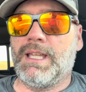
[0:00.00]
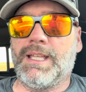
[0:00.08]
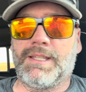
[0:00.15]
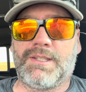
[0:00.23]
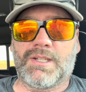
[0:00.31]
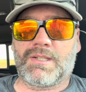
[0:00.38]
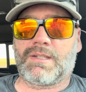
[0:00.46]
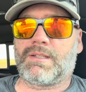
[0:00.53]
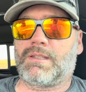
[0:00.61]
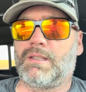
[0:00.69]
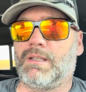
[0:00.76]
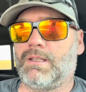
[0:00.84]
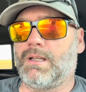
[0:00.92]

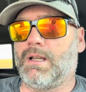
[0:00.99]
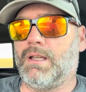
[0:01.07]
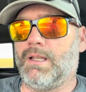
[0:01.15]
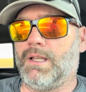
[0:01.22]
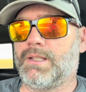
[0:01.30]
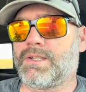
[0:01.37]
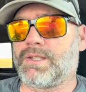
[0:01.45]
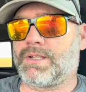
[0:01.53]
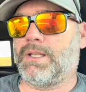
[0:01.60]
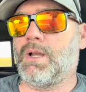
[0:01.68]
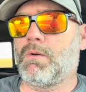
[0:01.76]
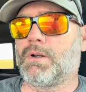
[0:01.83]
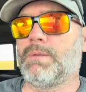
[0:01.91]
It's
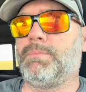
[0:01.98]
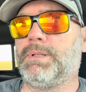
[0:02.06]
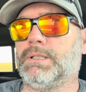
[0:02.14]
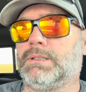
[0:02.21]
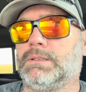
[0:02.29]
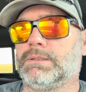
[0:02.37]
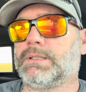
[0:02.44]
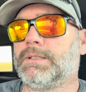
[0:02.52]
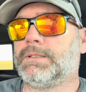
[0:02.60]
slower to build.